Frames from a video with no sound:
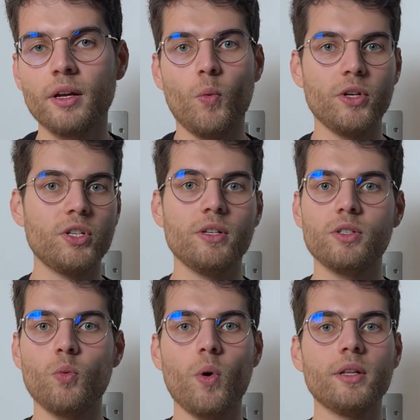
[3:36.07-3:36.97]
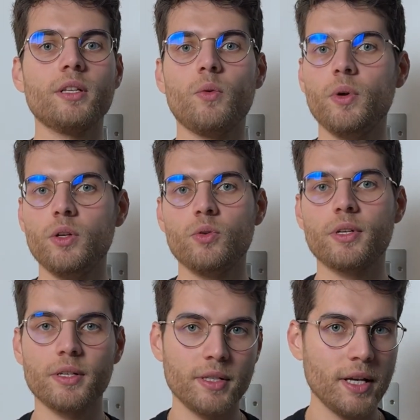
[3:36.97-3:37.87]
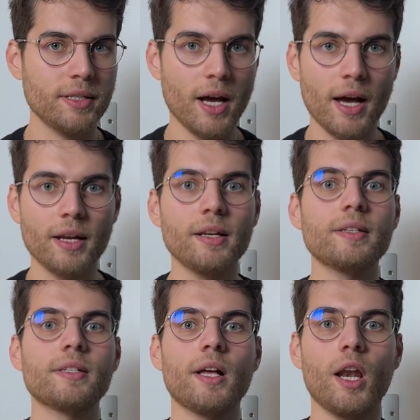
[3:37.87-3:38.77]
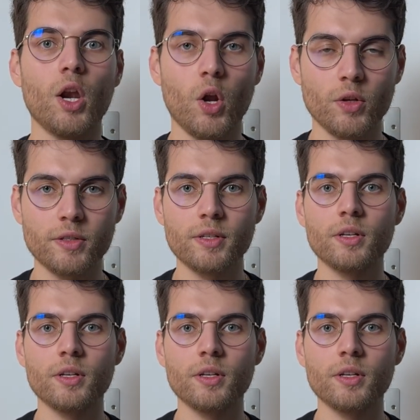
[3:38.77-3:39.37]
which is the one that we use as data analysts a lot.